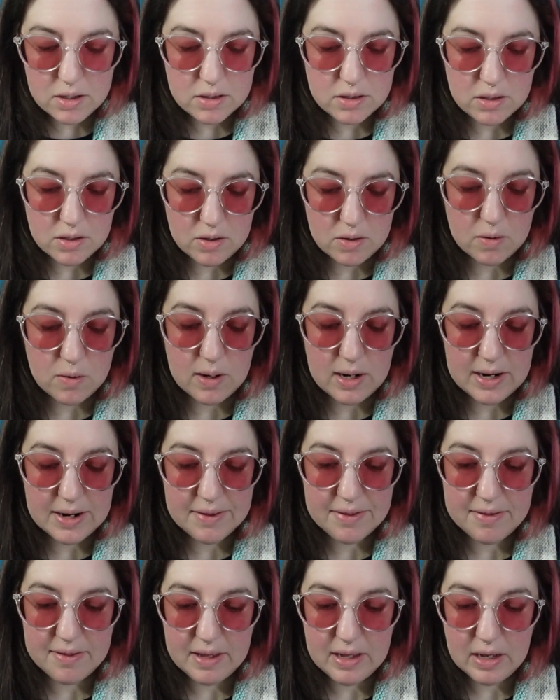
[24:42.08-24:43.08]
Though I
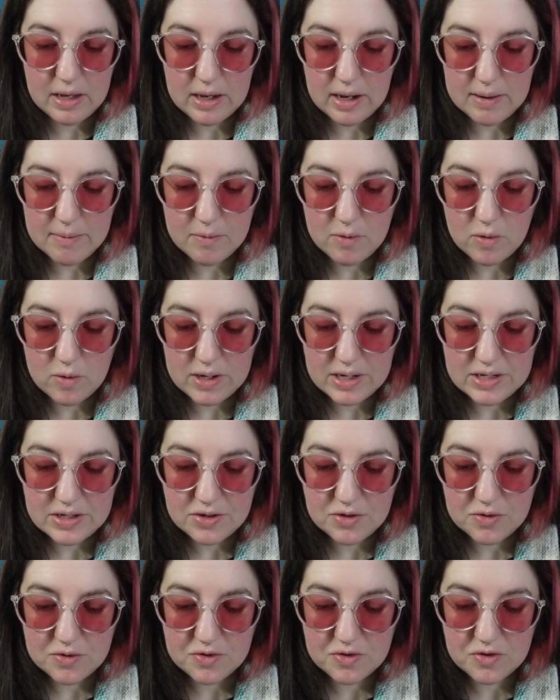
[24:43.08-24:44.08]
think I'm going
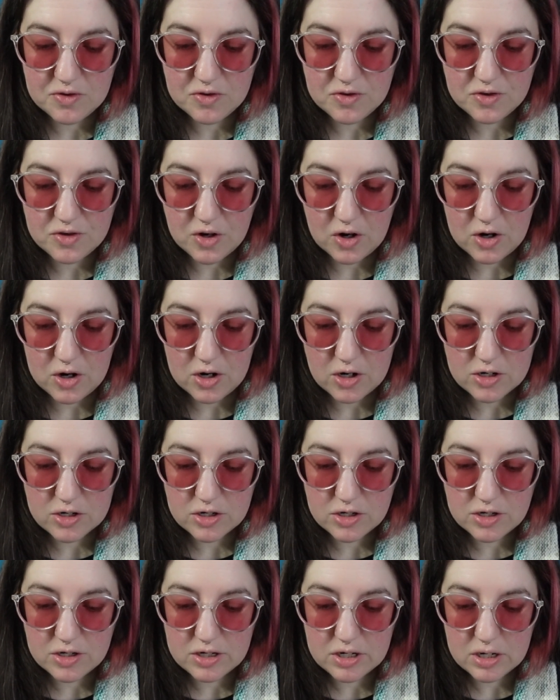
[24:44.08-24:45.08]
to
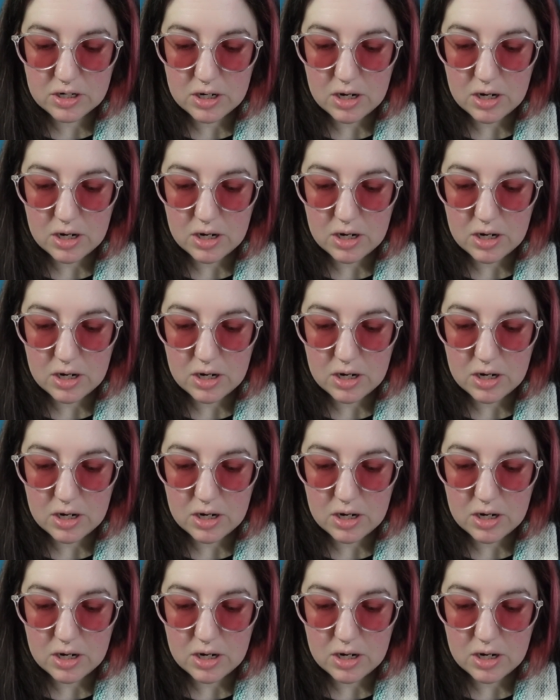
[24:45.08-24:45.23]
start